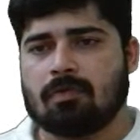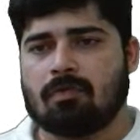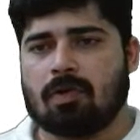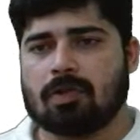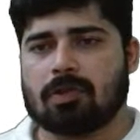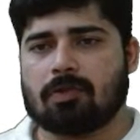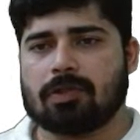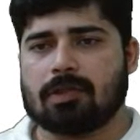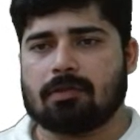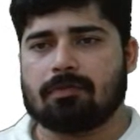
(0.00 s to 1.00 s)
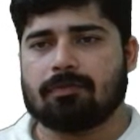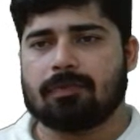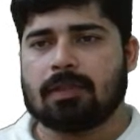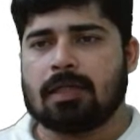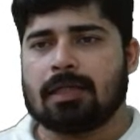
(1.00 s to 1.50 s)
What's the question?
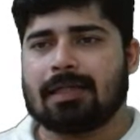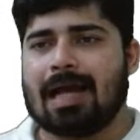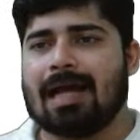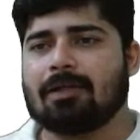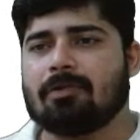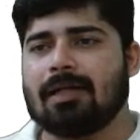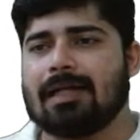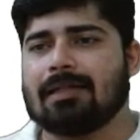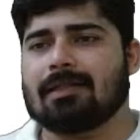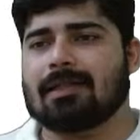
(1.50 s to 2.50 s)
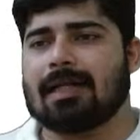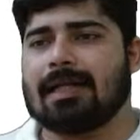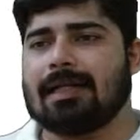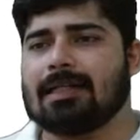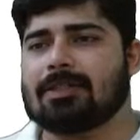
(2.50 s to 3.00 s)
Calculate the
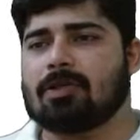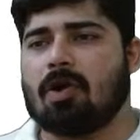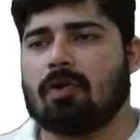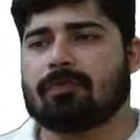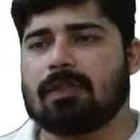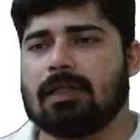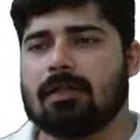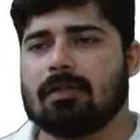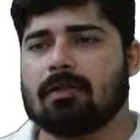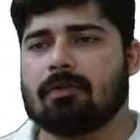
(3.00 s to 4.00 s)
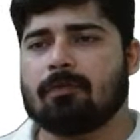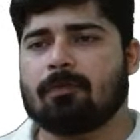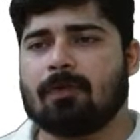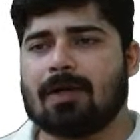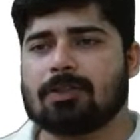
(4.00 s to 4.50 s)
radius of the
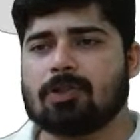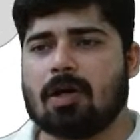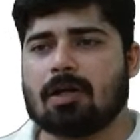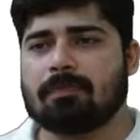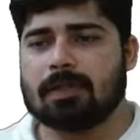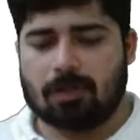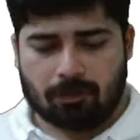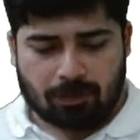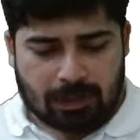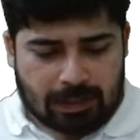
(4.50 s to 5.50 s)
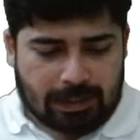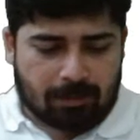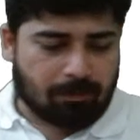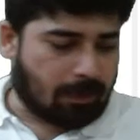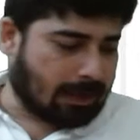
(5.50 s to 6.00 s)
first orbit of
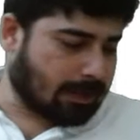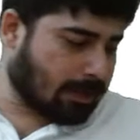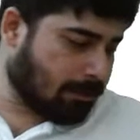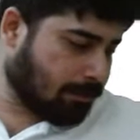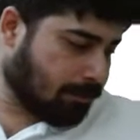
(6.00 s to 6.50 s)
helium plus